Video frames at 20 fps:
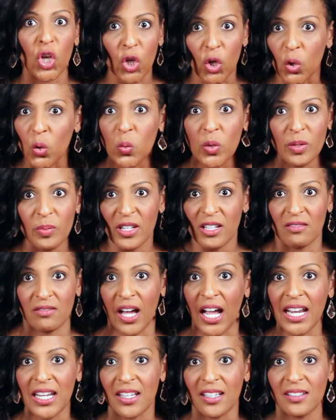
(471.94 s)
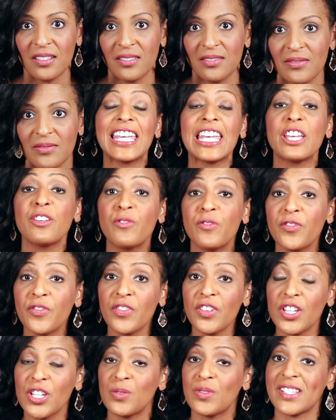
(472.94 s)
who would be invited?
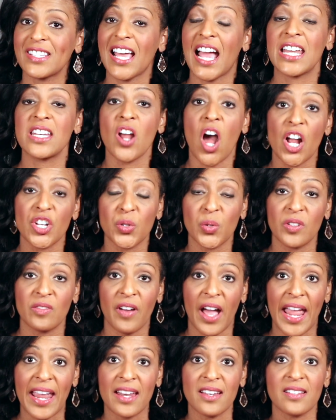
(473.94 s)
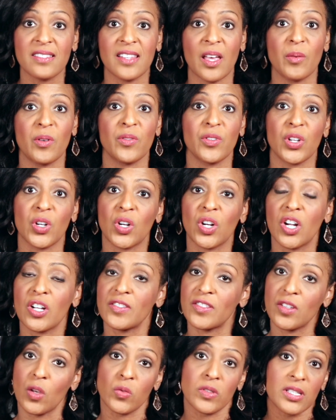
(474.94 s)
If you decide not to invite some of your
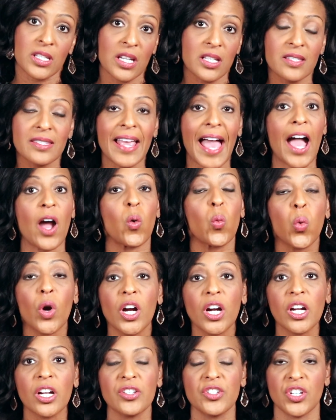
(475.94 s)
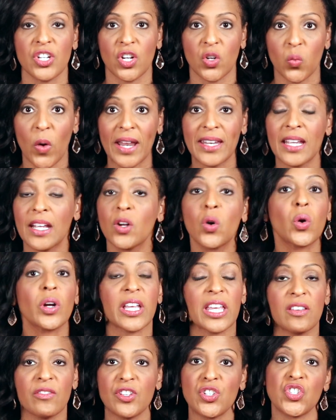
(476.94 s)
associates at work to your wedding, or
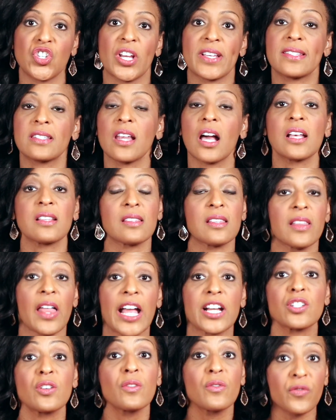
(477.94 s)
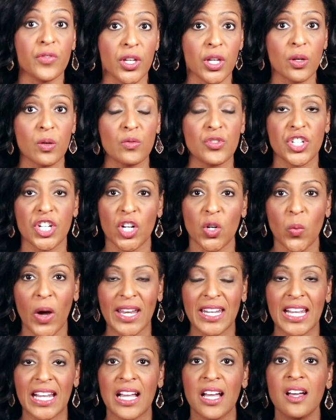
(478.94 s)
even just a select few to your
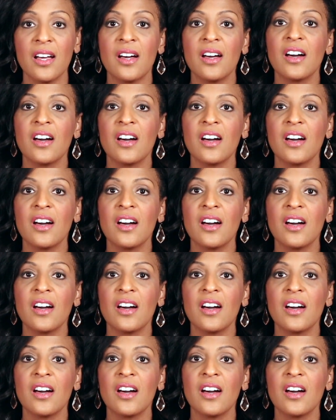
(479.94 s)
wedding,